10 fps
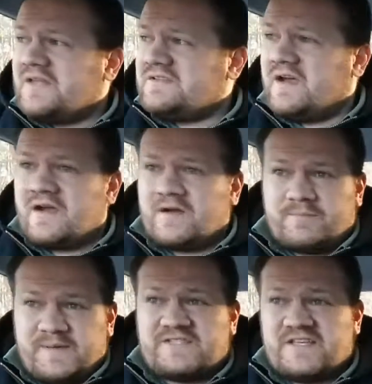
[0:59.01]
Our
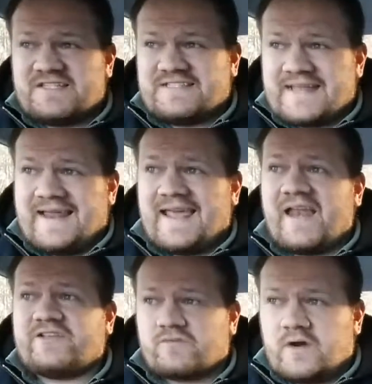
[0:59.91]
PC that's
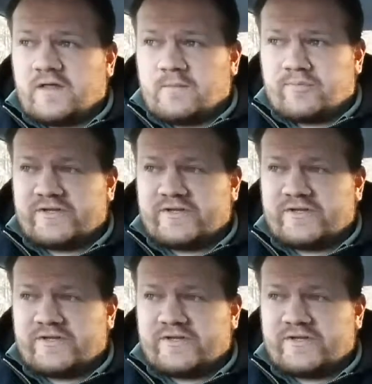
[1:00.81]
dedicated to running the